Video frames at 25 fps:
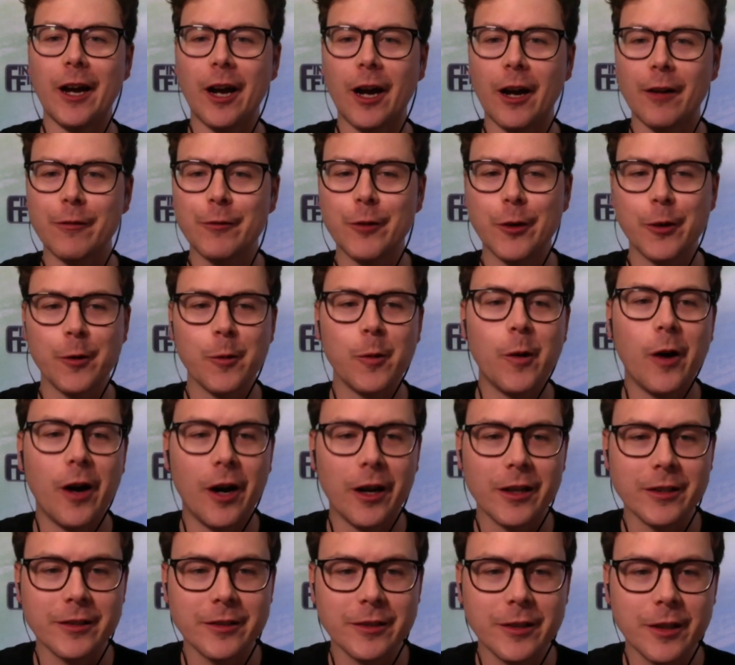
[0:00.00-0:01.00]
I've got to
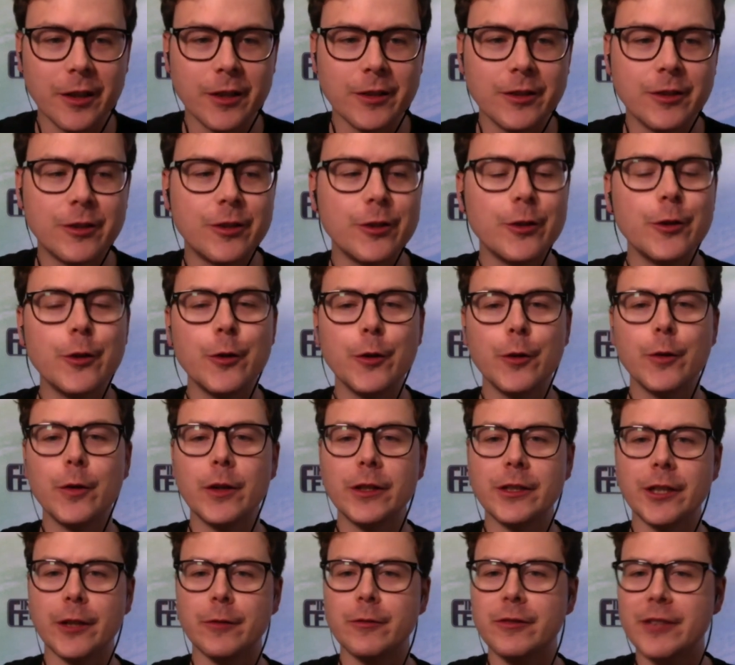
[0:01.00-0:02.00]
ask, do
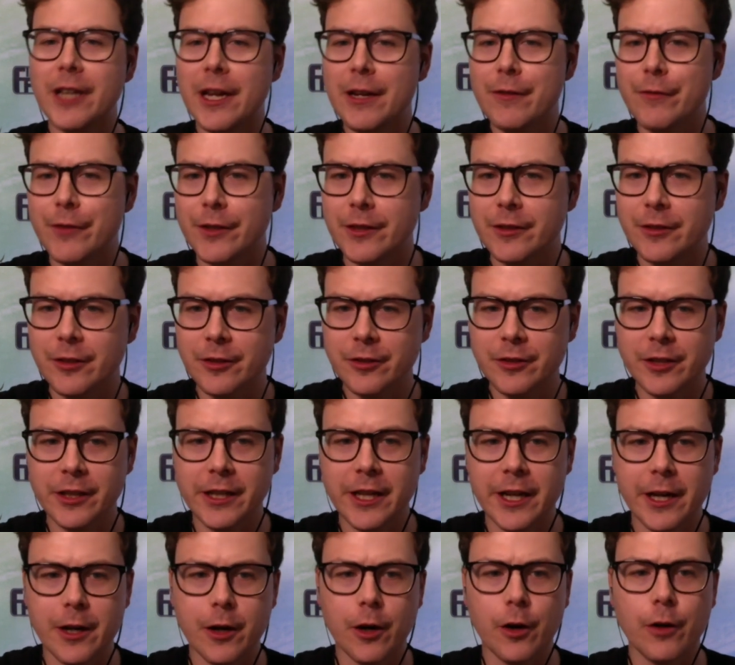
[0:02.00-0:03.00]
you, David, just to
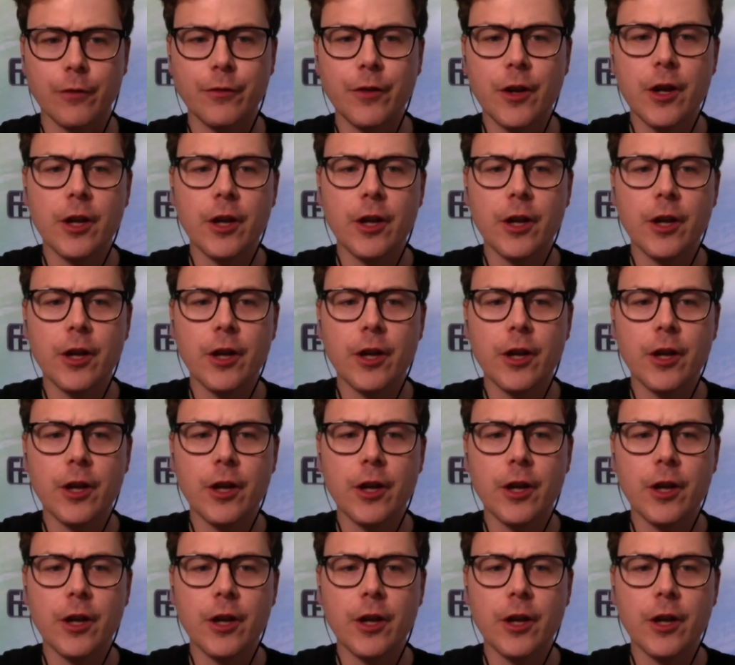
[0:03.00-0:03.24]
kick off,